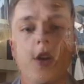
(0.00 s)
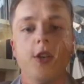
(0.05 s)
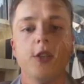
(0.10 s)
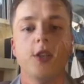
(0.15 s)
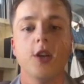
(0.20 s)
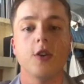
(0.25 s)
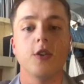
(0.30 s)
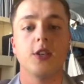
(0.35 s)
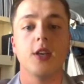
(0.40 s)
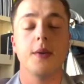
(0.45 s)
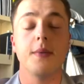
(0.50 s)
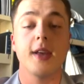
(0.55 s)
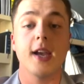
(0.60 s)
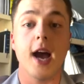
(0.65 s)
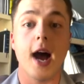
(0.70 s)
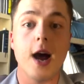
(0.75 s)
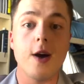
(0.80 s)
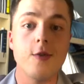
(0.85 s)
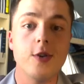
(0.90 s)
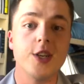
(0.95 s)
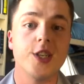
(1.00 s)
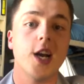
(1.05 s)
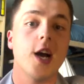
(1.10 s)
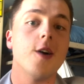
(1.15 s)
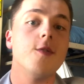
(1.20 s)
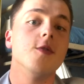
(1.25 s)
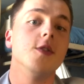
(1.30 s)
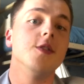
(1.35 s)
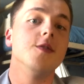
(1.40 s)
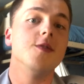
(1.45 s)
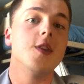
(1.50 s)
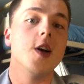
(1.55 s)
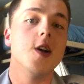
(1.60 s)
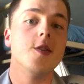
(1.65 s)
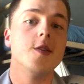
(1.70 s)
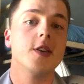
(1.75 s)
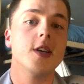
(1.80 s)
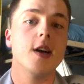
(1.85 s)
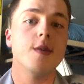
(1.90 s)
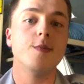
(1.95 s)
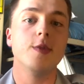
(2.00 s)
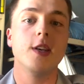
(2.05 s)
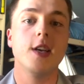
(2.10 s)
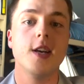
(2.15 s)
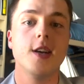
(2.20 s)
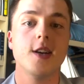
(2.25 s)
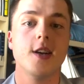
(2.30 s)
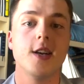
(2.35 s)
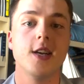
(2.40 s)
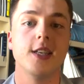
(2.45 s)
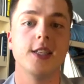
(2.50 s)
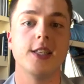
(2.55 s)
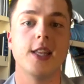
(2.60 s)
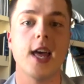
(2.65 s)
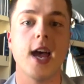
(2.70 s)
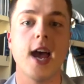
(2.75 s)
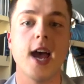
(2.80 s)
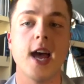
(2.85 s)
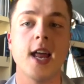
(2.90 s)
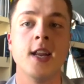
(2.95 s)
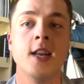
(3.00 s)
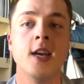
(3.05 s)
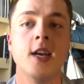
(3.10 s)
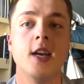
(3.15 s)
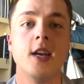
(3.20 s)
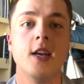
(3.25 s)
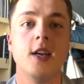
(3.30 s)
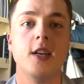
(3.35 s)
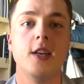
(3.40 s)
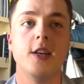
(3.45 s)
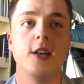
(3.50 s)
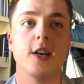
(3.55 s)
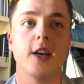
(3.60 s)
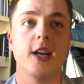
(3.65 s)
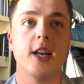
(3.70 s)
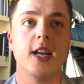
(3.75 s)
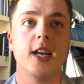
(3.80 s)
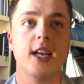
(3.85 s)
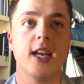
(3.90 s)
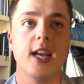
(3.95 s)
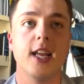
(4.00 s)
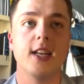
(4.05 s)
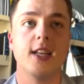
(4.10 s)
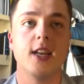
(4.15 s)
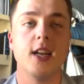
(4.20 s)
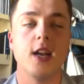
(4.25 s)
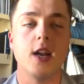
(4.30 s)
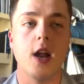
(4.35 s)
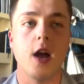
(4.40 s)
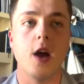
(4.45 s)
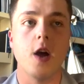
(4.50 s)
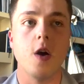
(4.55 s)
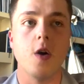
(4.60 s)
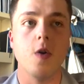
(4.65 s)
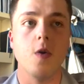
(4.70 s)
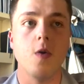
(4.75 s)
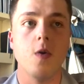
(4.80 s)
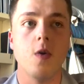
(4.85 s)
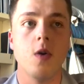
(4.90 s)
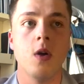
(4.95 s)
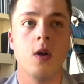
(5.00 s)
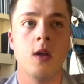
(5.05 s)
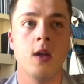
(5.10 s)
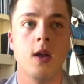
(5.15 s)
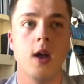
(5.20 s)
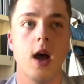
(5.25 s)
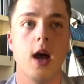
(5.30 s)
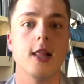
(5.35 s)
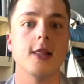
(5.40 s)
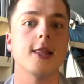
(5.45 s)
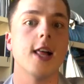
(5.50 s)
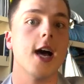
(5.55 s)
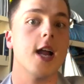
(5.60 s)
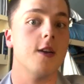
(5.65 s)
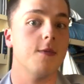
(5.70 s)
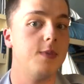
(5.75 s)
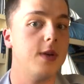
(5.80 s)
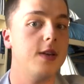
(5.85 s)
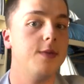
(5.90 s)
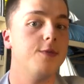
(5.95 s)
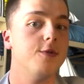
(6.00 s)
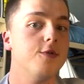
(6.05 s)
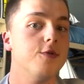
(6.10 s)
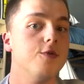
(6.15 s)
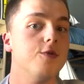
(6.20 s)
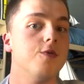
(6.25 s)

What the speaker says: So something I wish I would have known coming here is that you're gonna get to know a lot of people